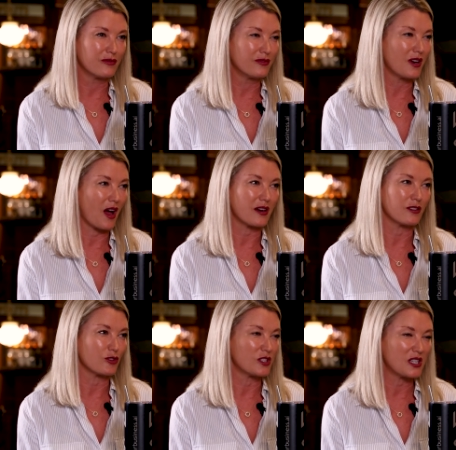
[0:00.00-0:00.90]
not
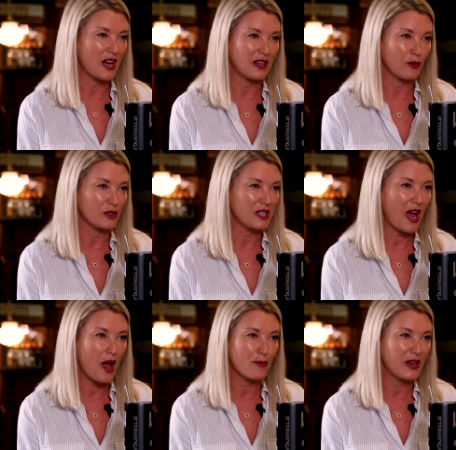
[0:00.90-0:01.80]
understanding what's
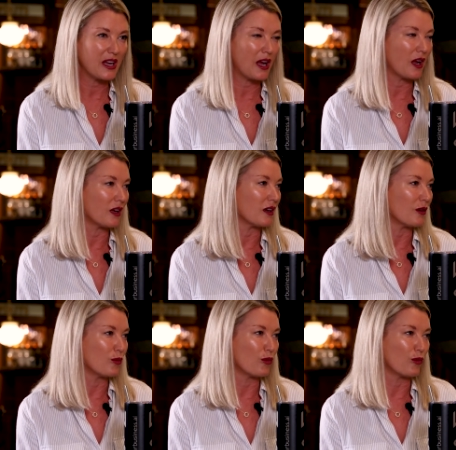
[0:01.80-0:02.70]

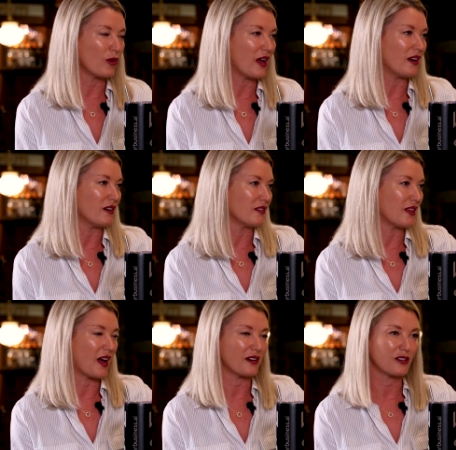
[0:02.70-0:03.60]
happening, and
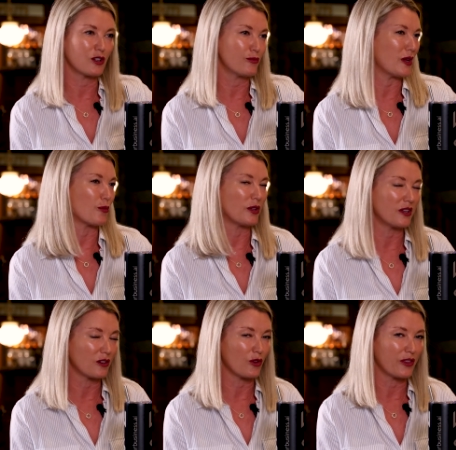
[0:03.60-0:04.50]
that could be a
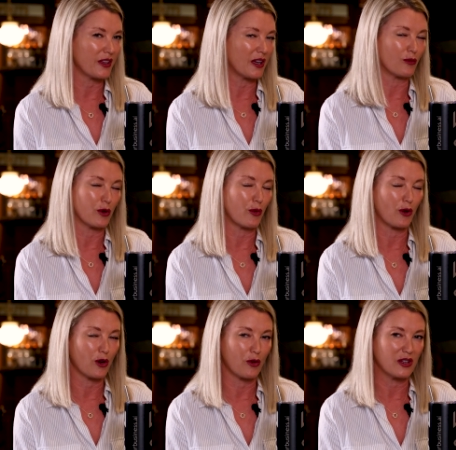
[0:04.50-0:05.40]
political thing, and we
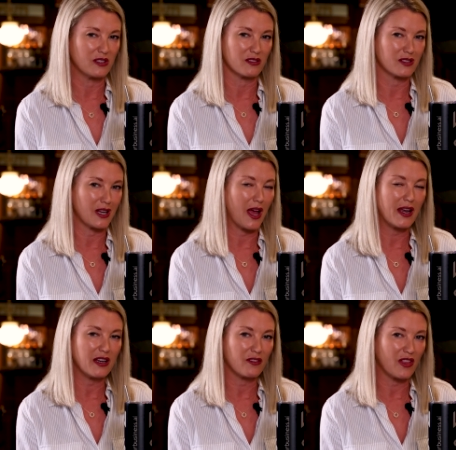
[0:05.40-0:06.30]
won't go into
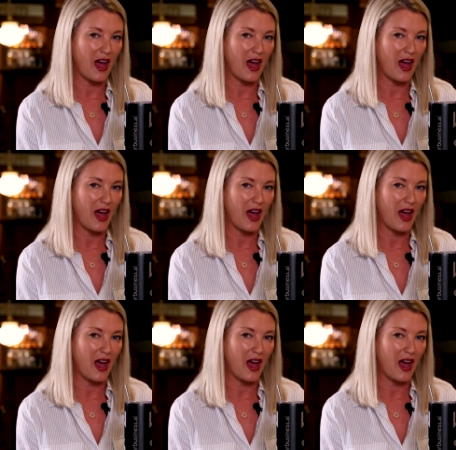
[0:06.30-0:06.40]
any of